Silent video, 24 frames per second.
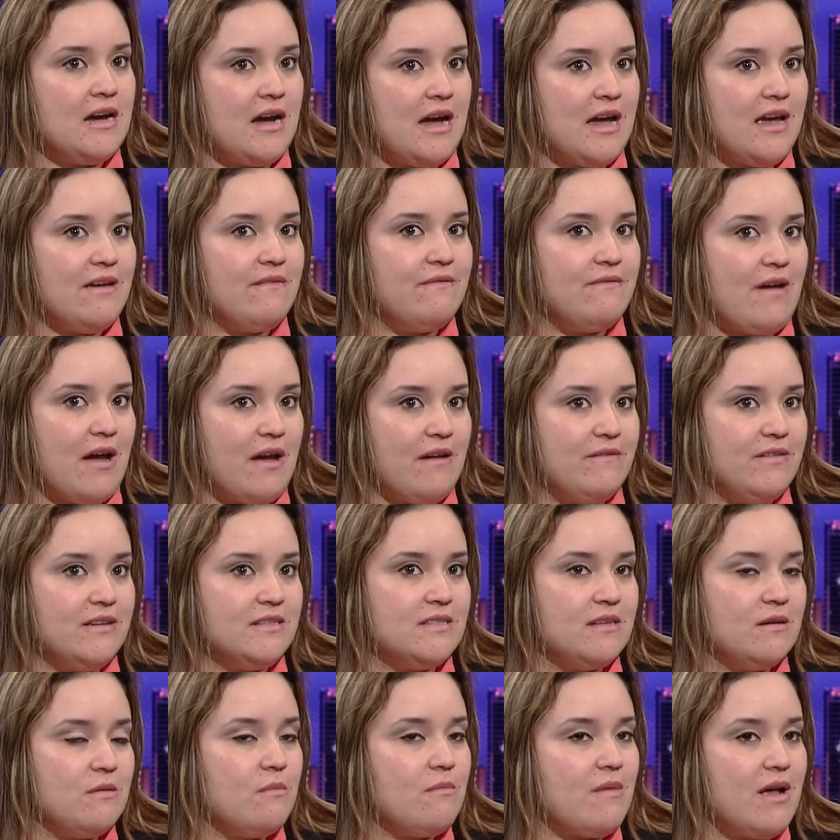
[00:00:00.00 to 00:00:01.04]
I, I
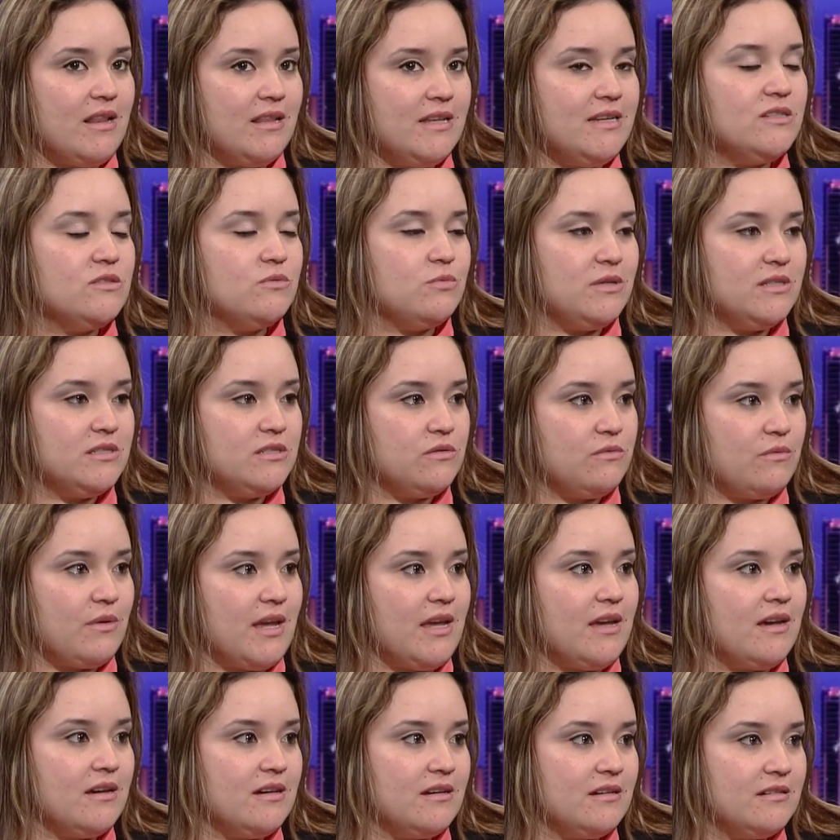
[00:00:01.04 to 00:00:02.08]
visit him at least once a
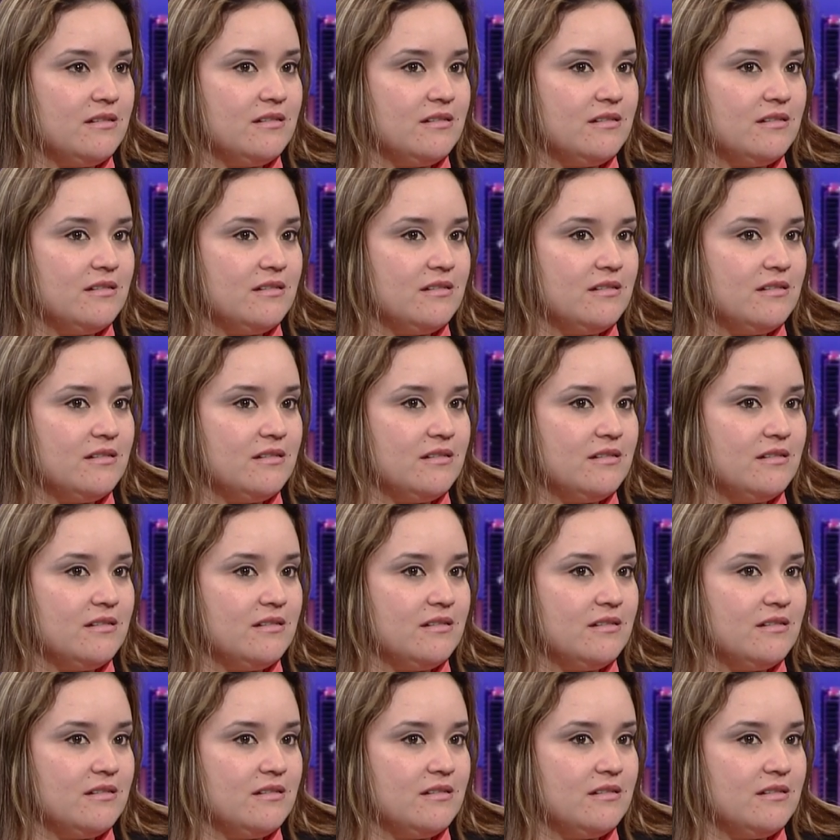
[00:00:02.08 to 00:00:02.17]
week.